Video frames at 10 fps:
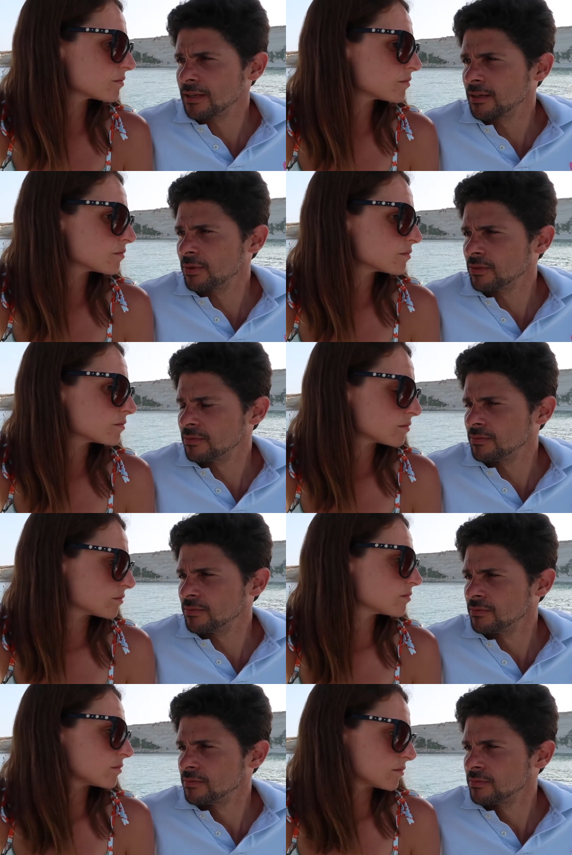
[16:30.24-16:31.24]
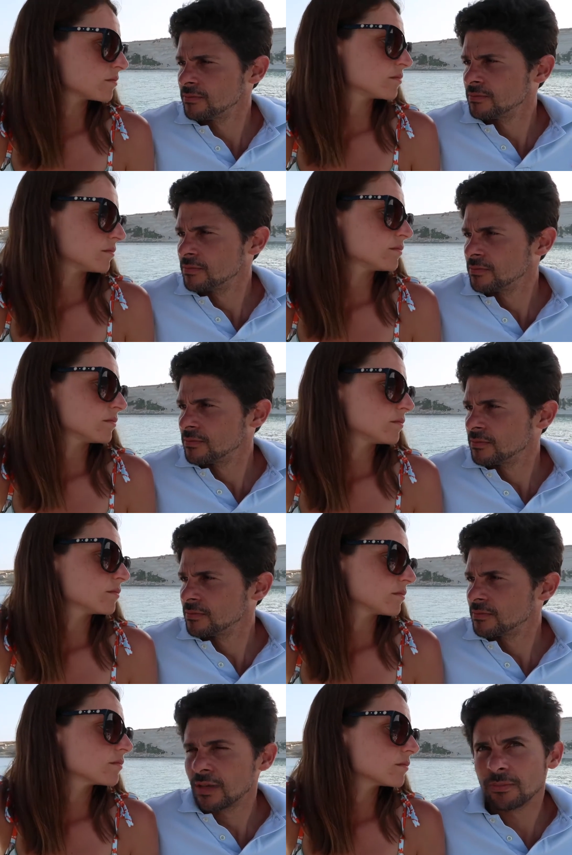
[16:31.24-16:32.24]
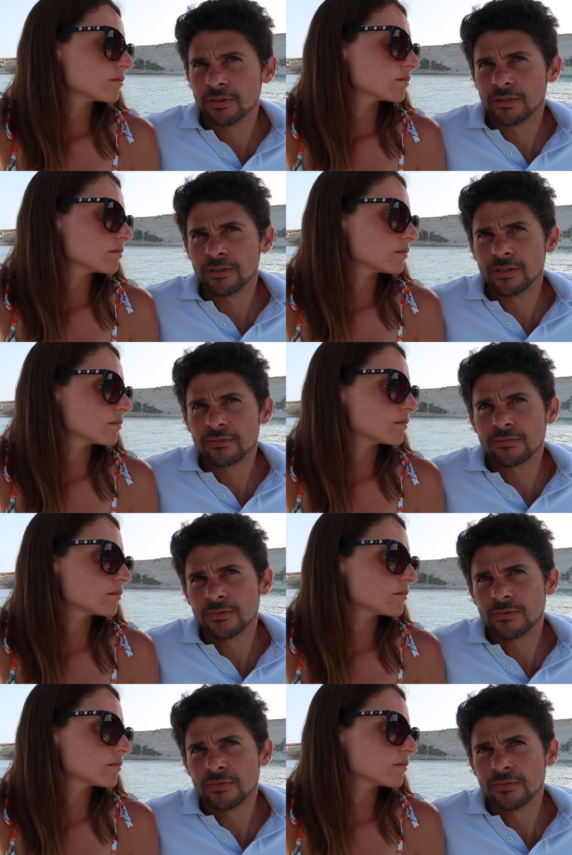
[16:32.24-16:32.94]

Speaker 1: like about about learning